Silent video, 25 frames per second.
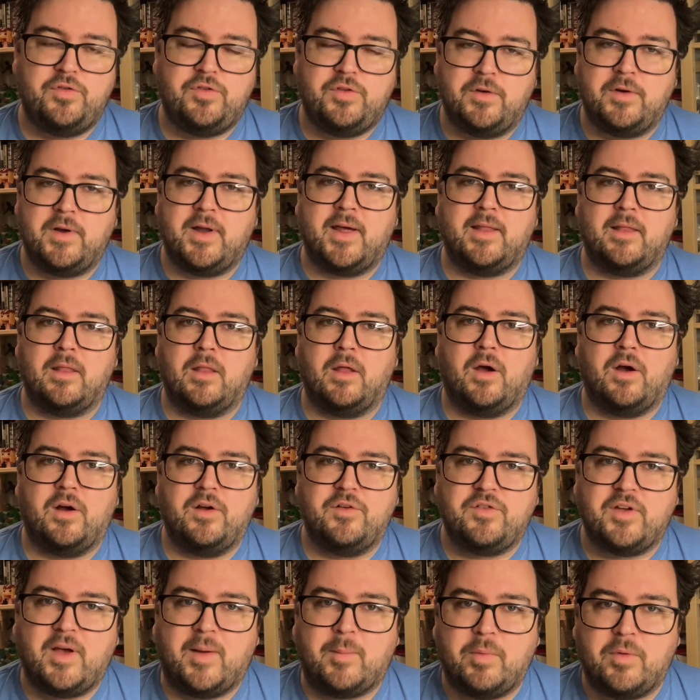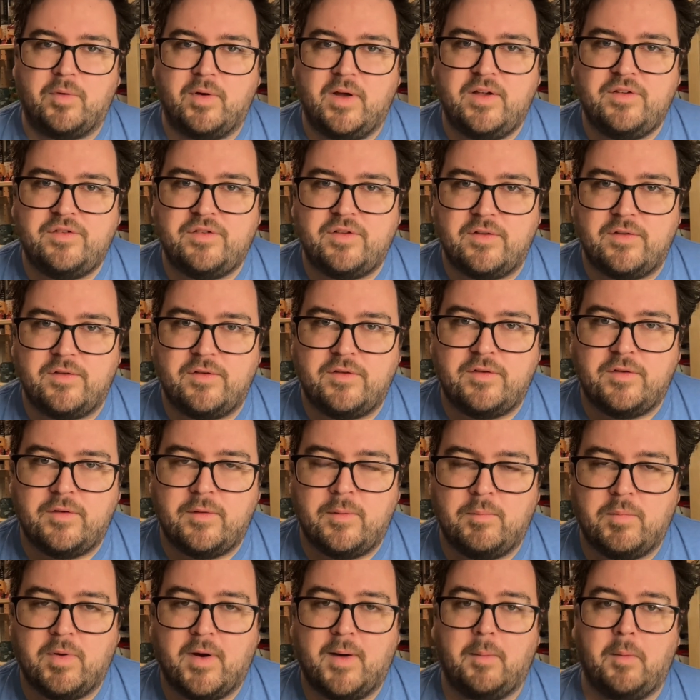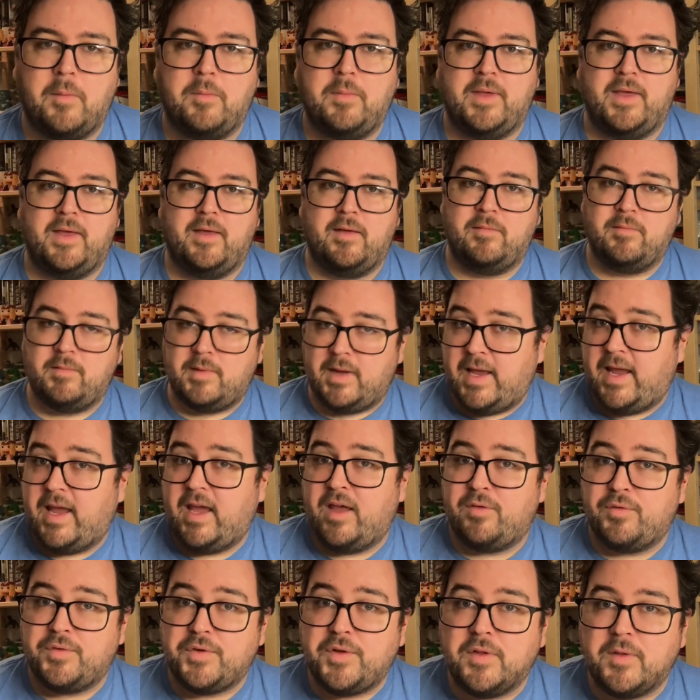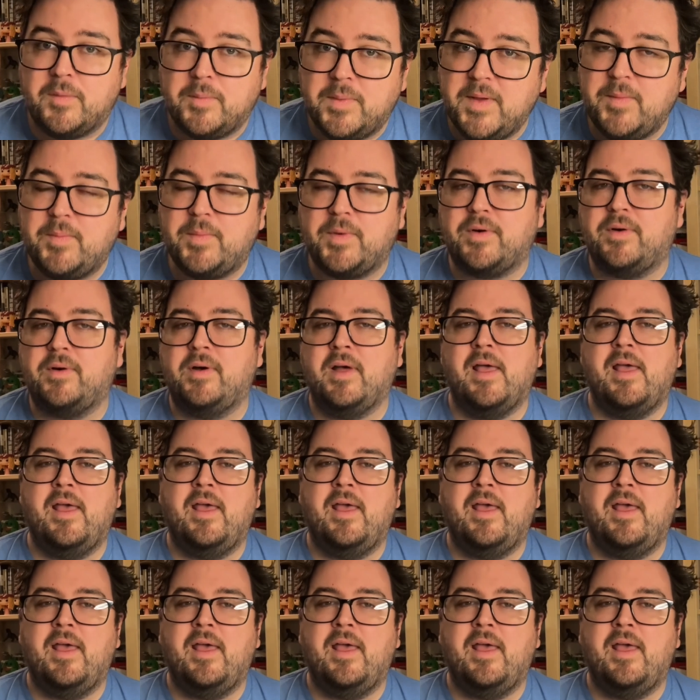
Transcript: They're not large operations, probably a handful of people.